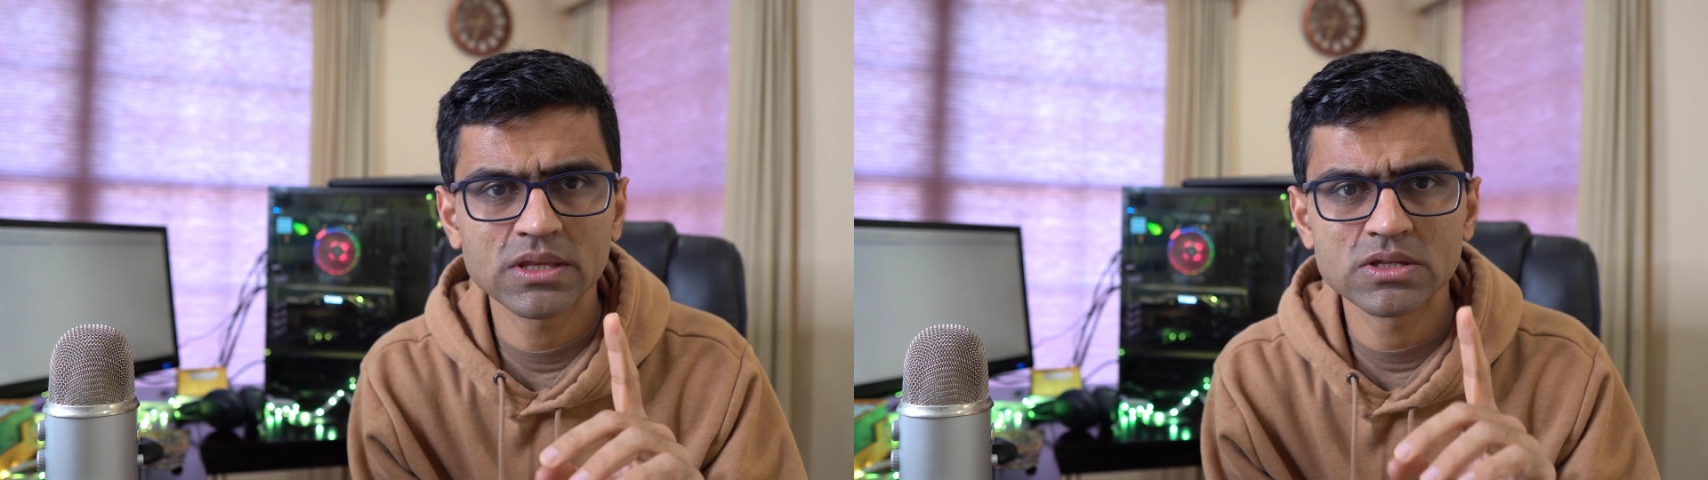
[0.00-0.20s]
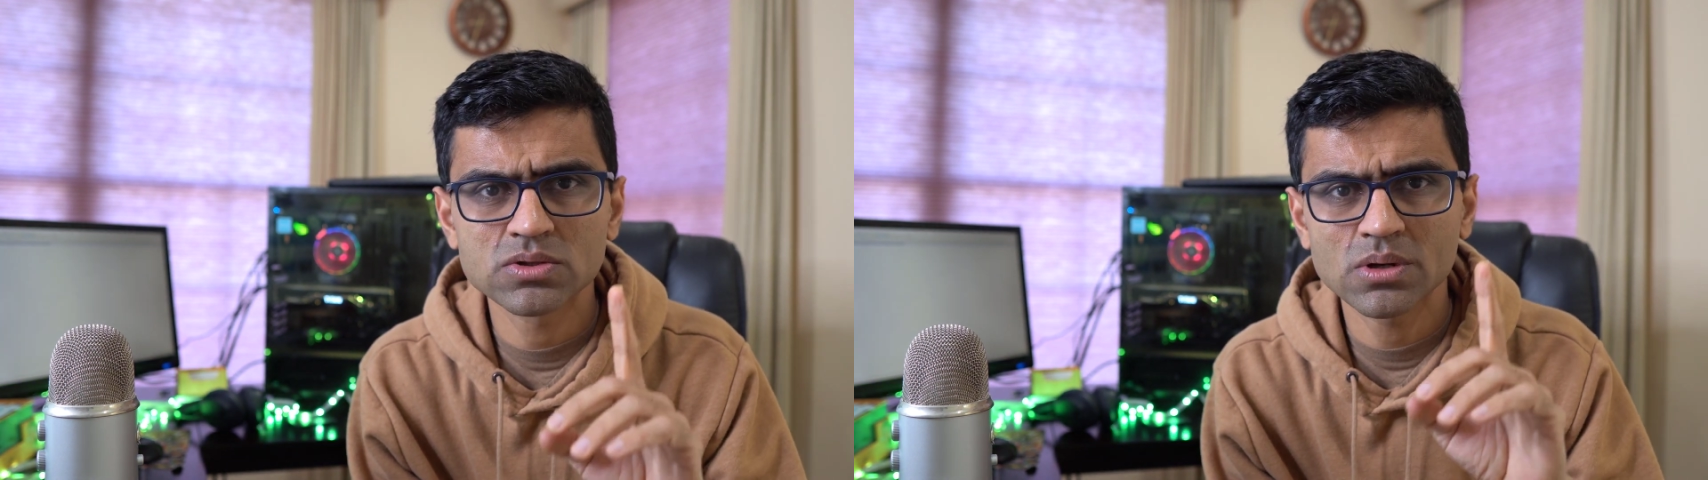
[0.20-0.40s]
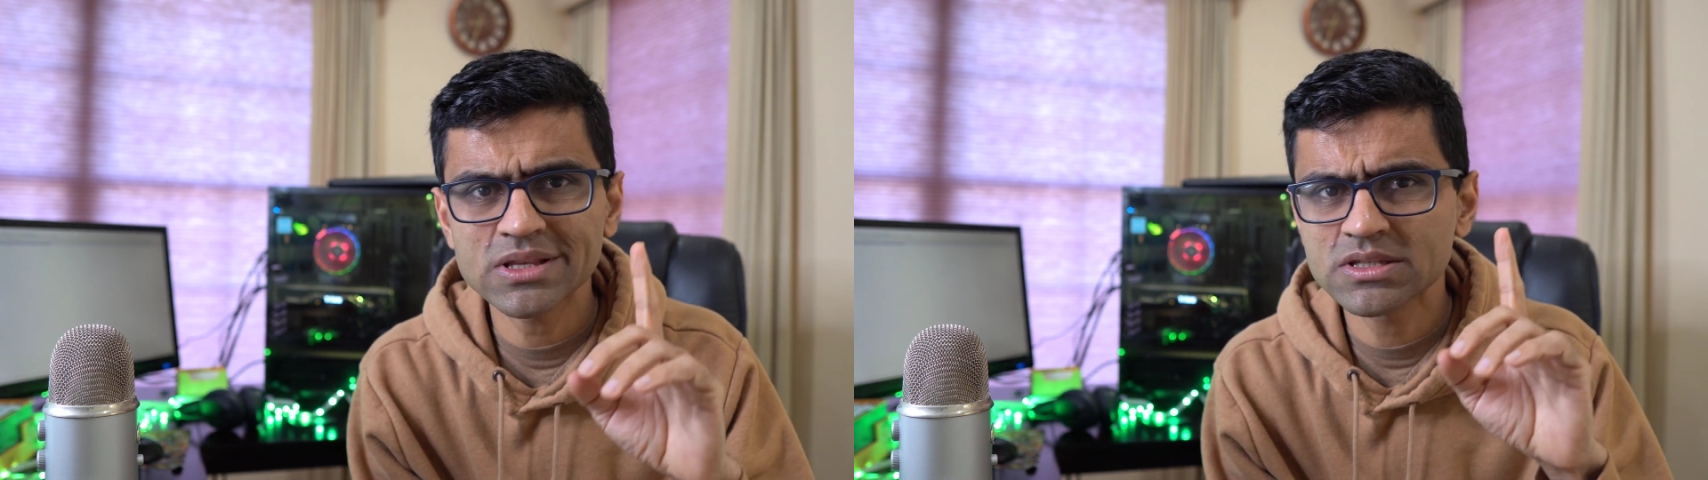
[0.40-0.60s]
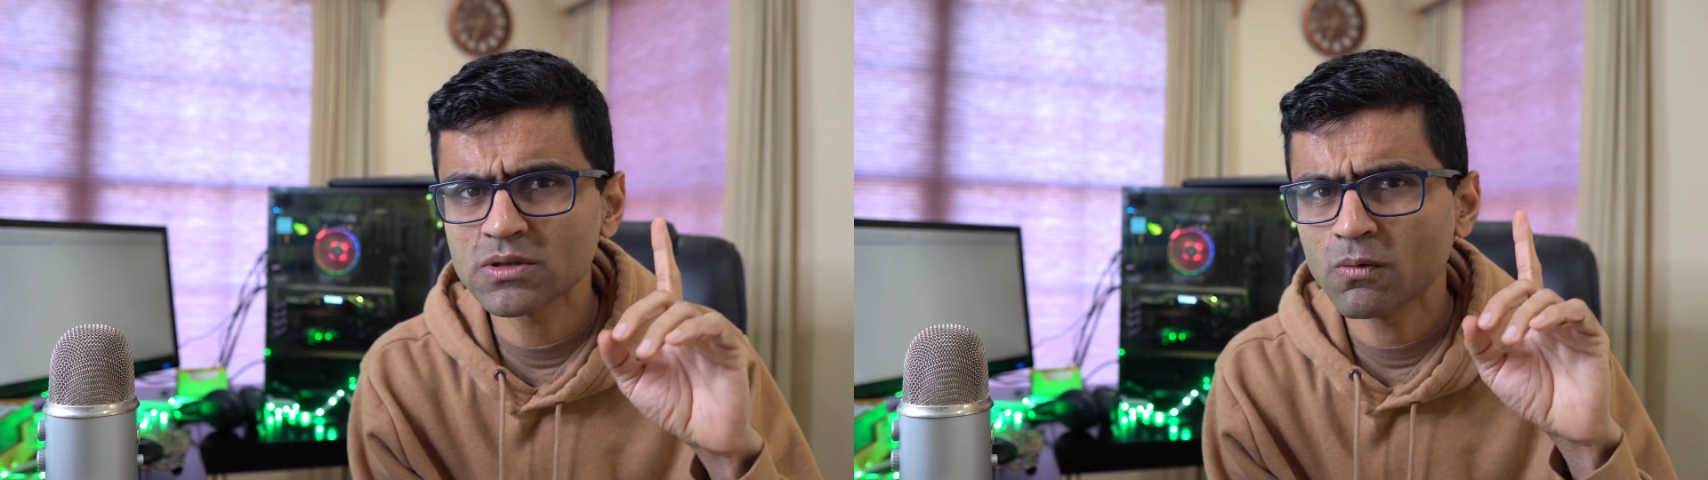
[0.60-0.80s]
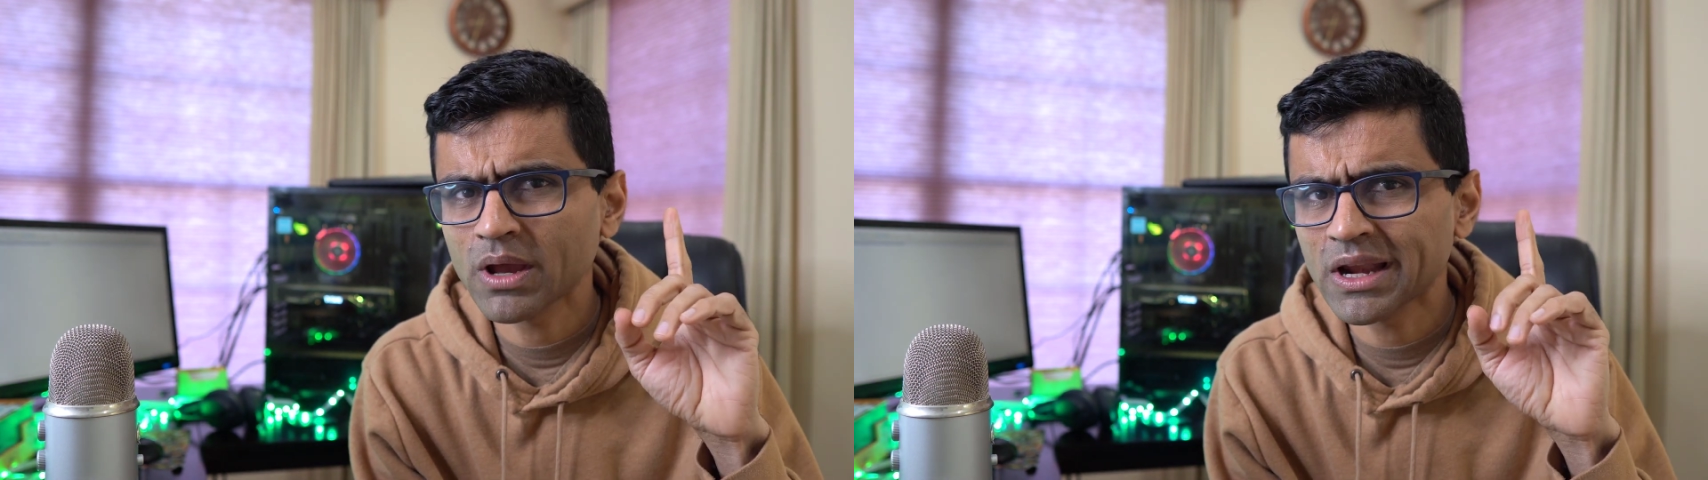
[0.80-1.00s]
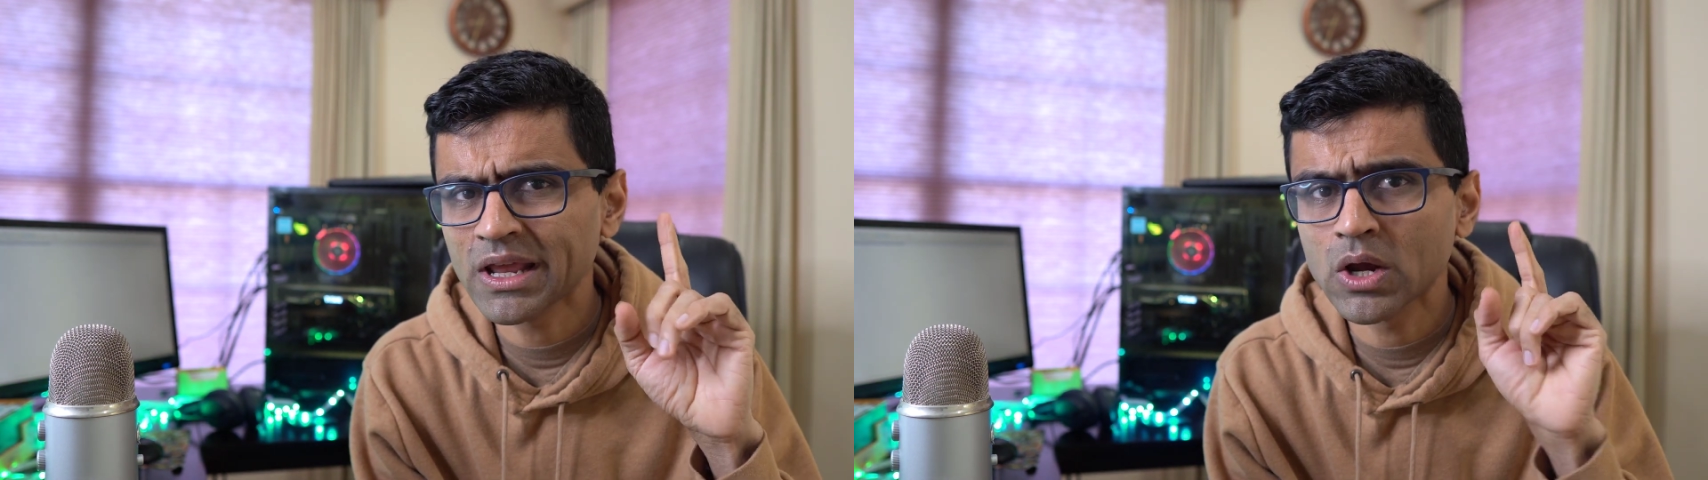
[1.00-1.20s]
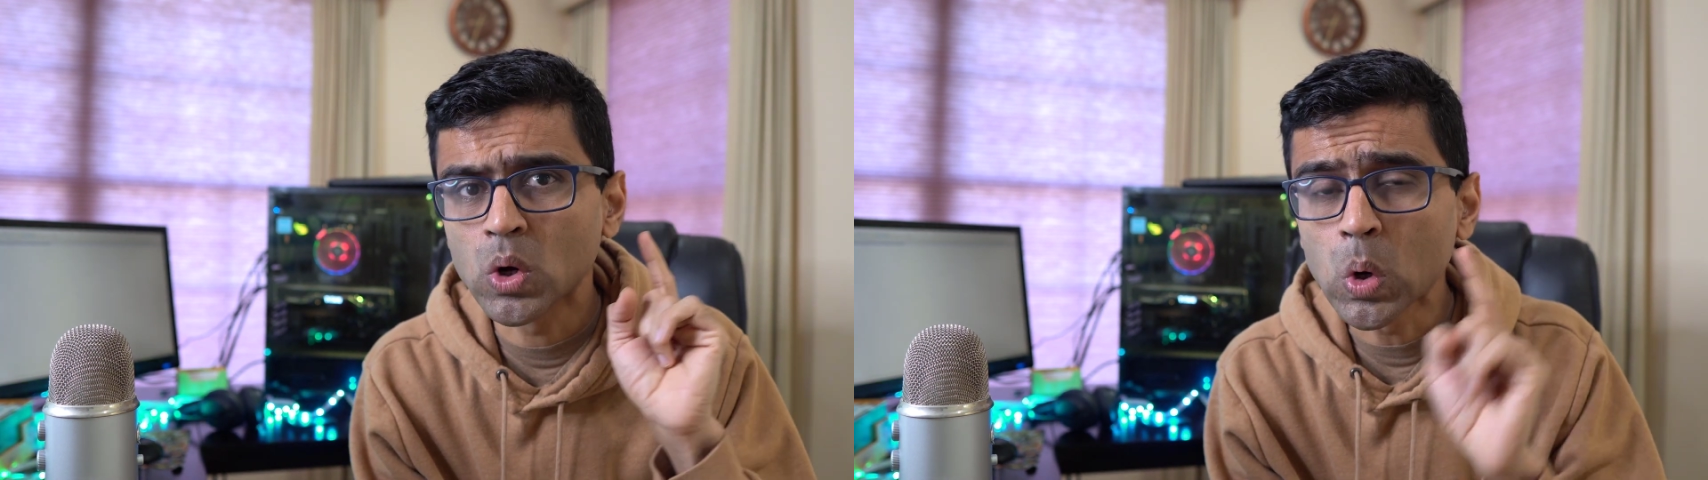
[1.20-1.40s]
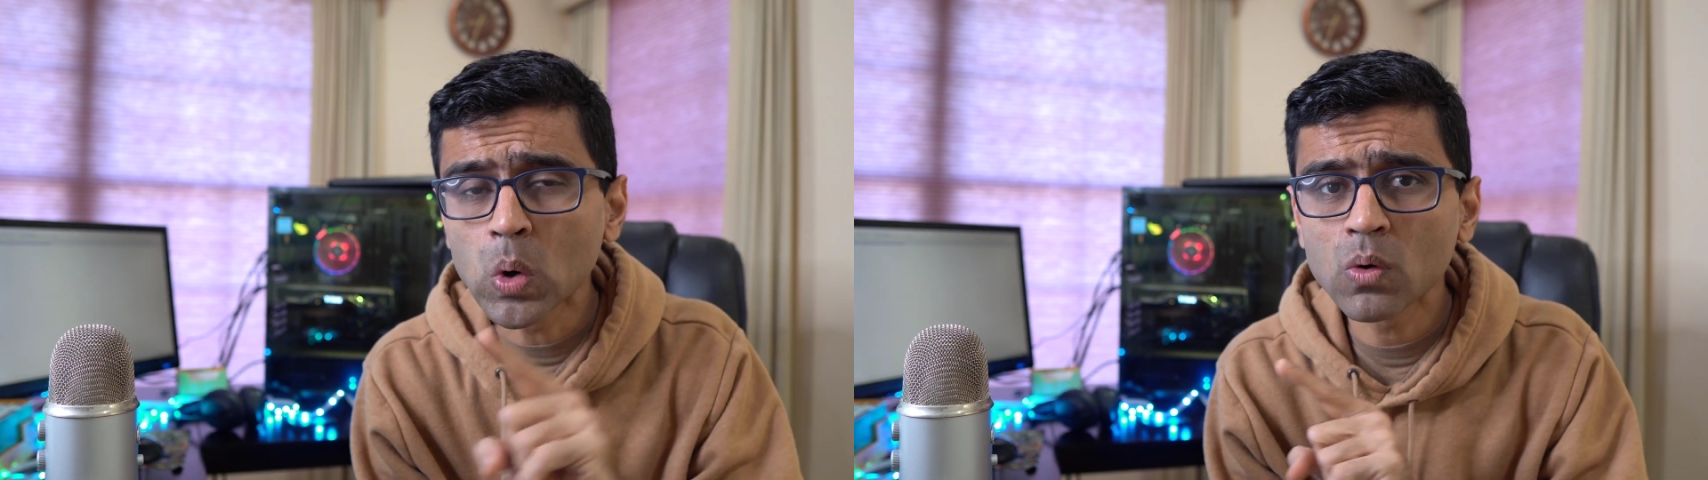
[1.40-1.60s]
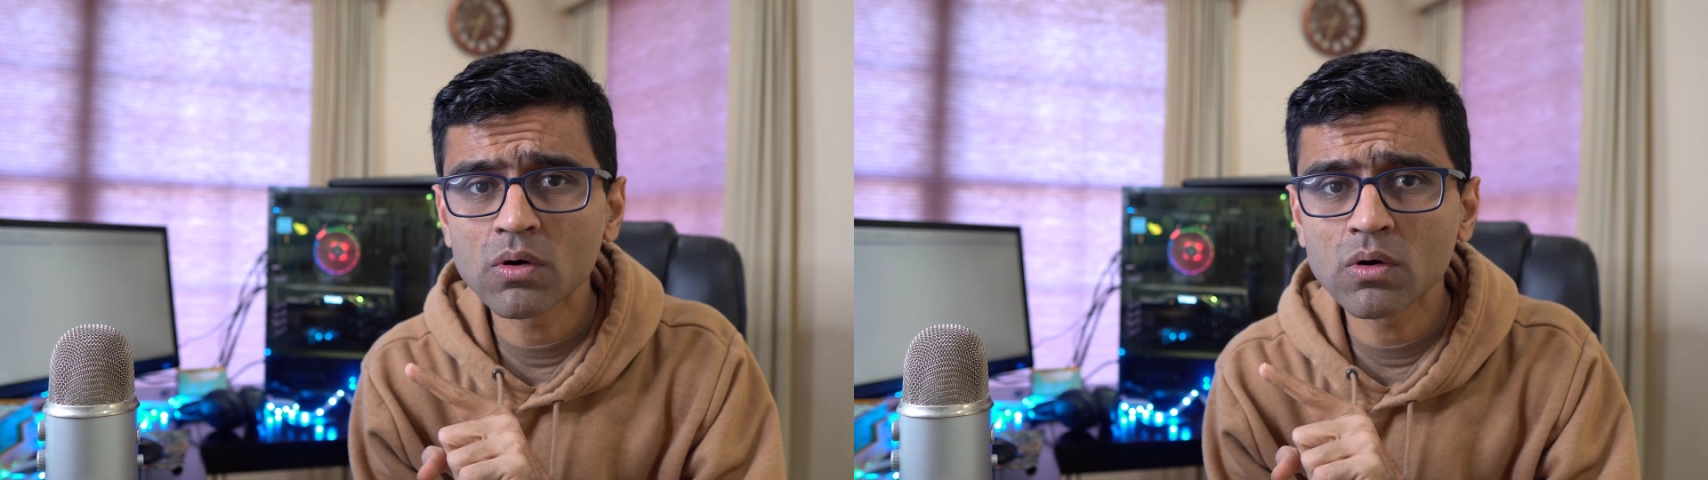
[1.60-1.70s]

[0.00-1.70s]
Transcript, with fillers: things so let's quickly go